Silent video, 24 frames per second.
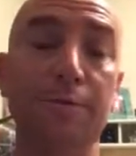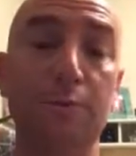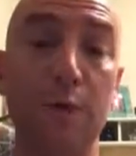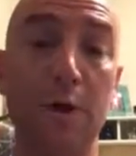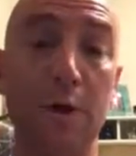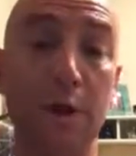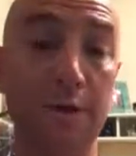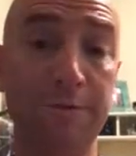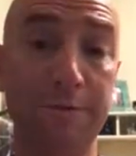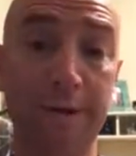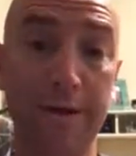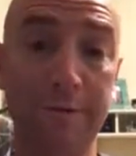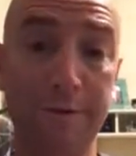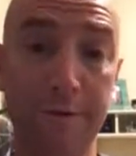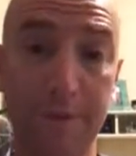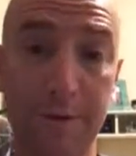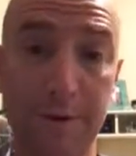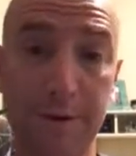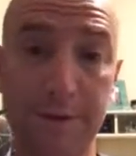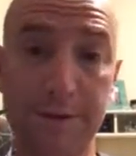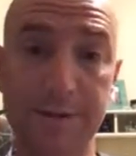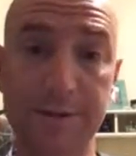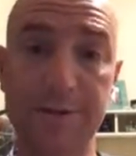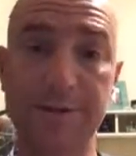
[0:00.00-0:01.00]
qualify for
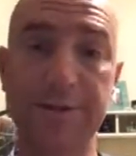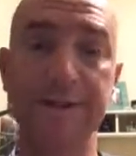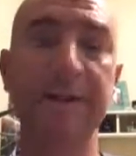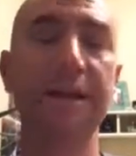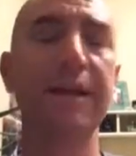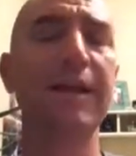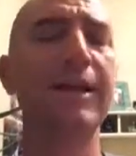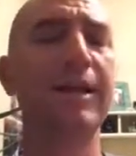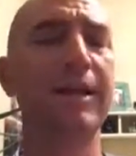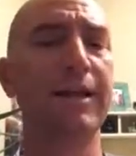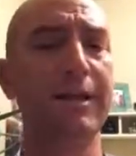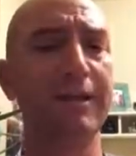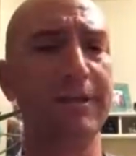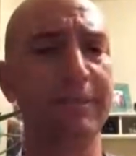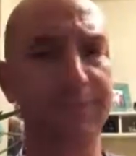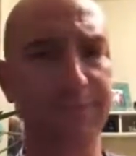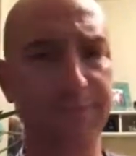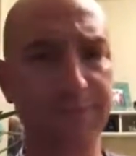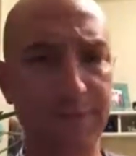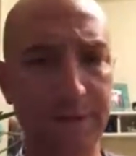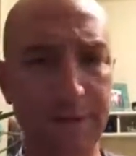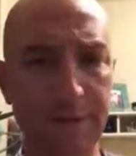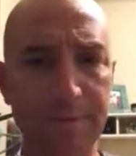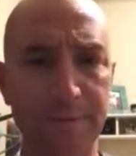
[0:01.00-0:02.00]
Boston,
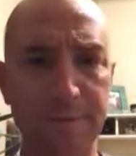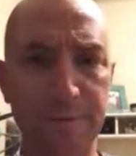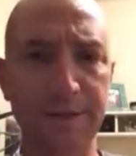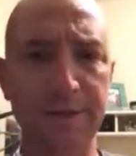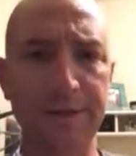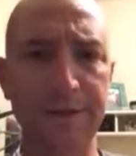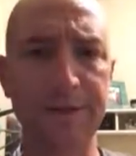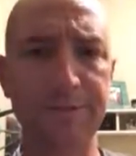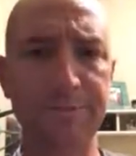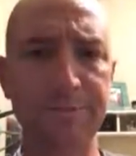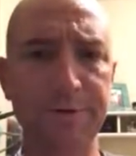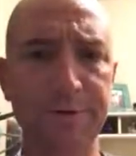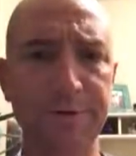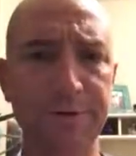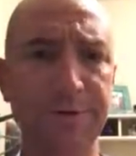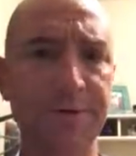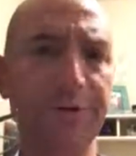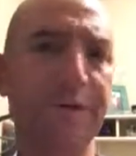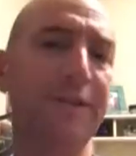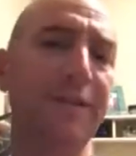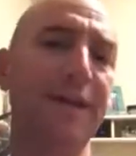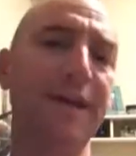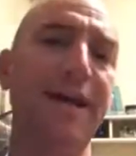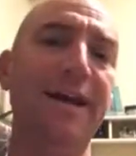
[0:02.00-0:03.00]
I'm pretty
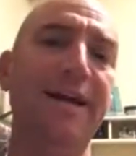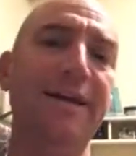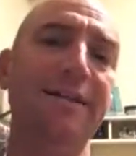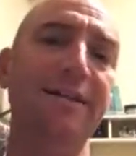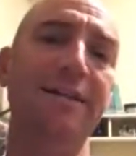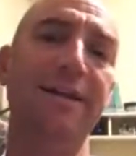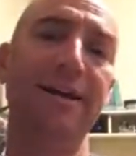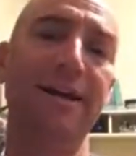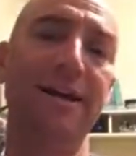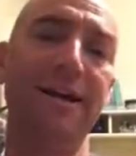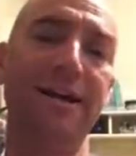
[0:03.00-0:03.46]
good at that.